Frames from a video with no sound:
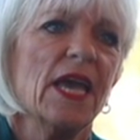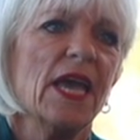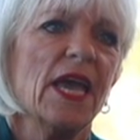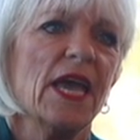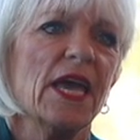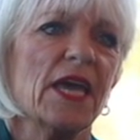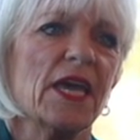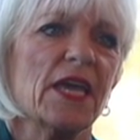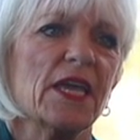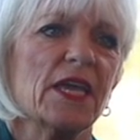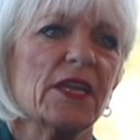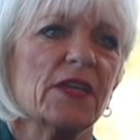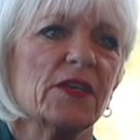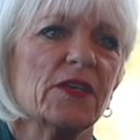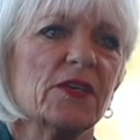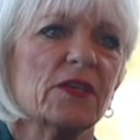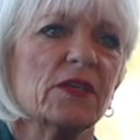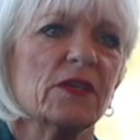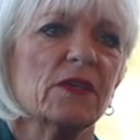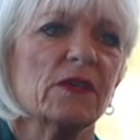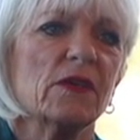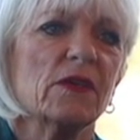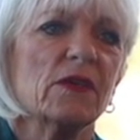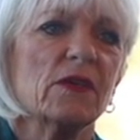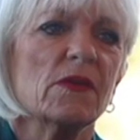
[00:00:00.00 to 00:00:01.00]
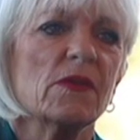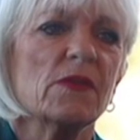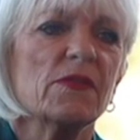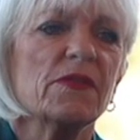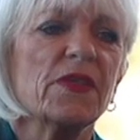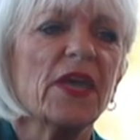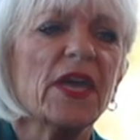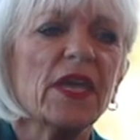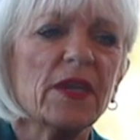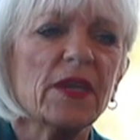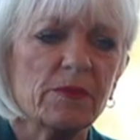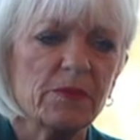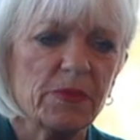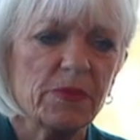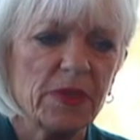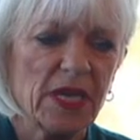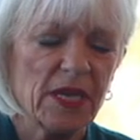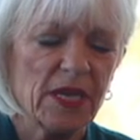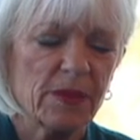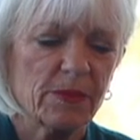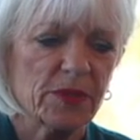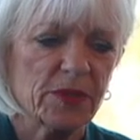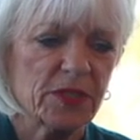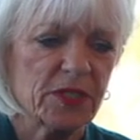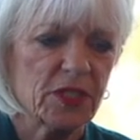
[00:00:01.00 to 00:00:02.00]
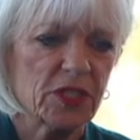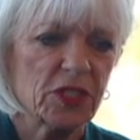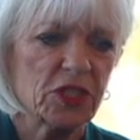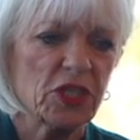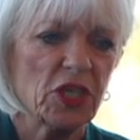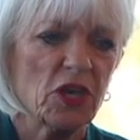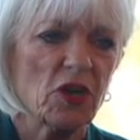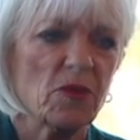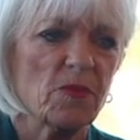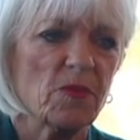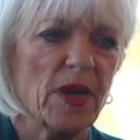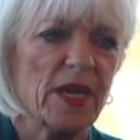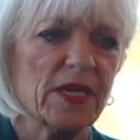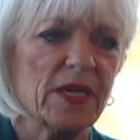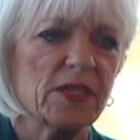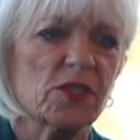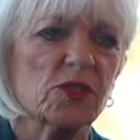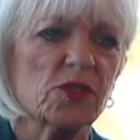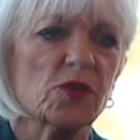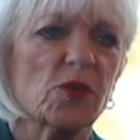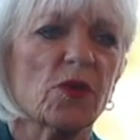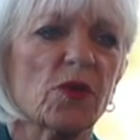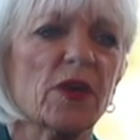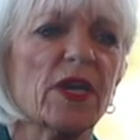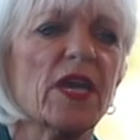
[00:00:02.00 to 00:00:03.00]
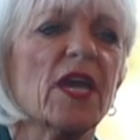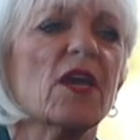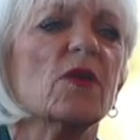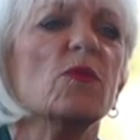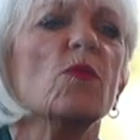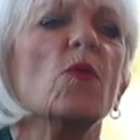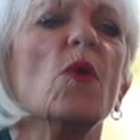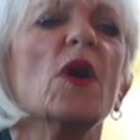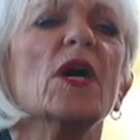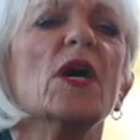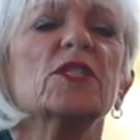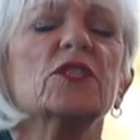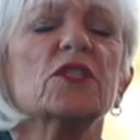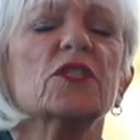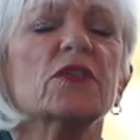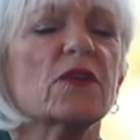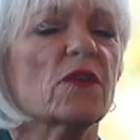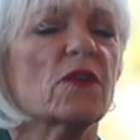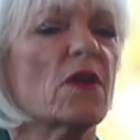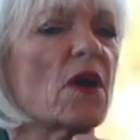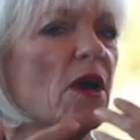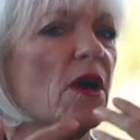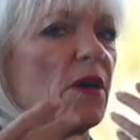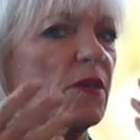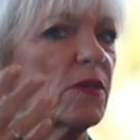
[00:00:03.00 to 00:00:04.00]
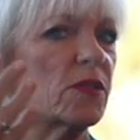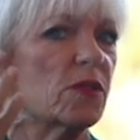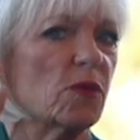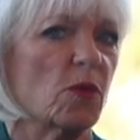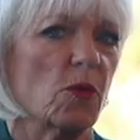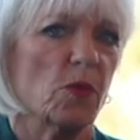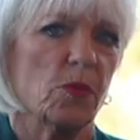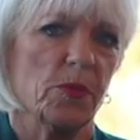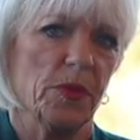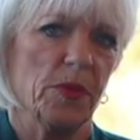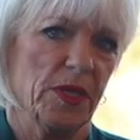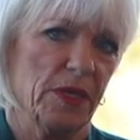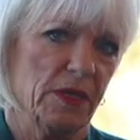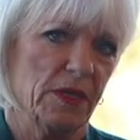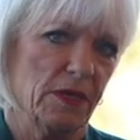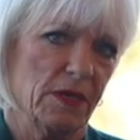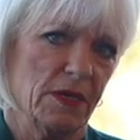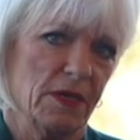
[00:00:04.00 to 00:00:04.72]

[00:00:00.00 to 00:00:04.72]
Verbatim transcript: and then be able to share my story and watch their hearts open.